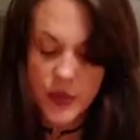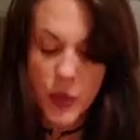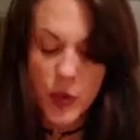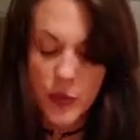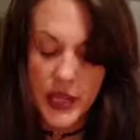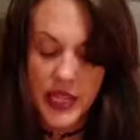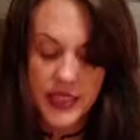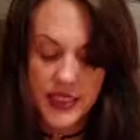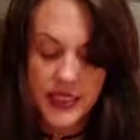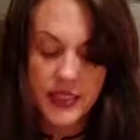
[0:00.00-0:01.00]
or
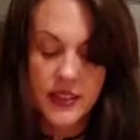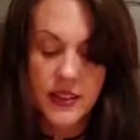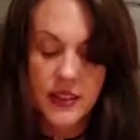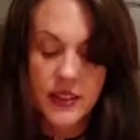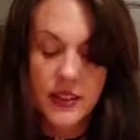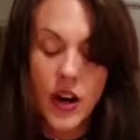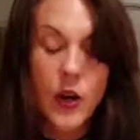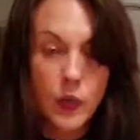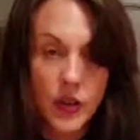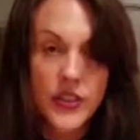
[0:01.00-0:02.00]
peace are
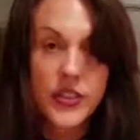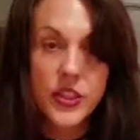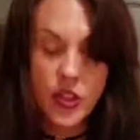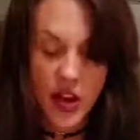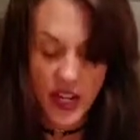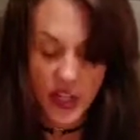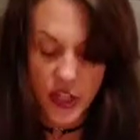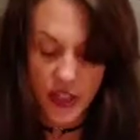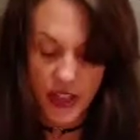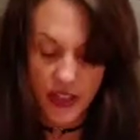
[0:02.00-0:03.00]
worth the trying
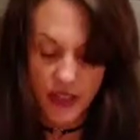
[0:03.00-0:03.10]
journey.